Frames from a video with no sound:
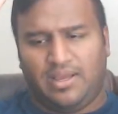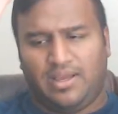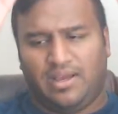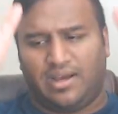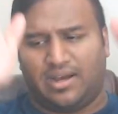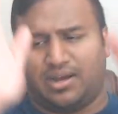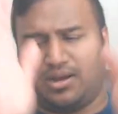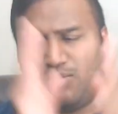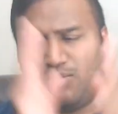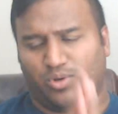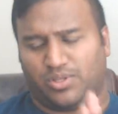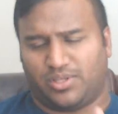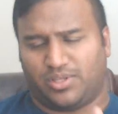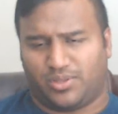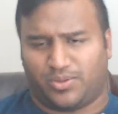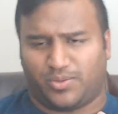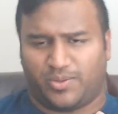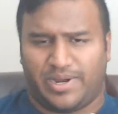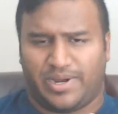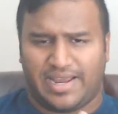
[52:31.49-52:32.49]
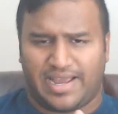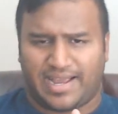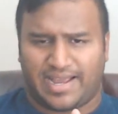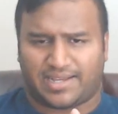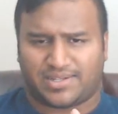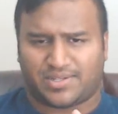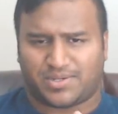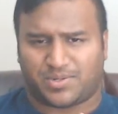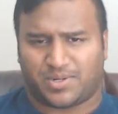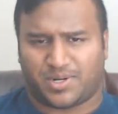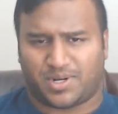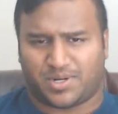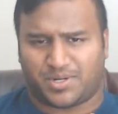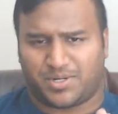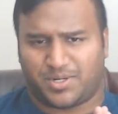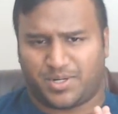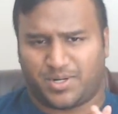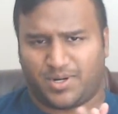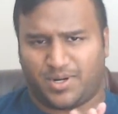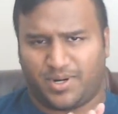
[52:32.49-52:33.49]
With the 3 act
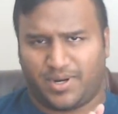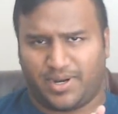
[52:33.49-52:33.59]
structure,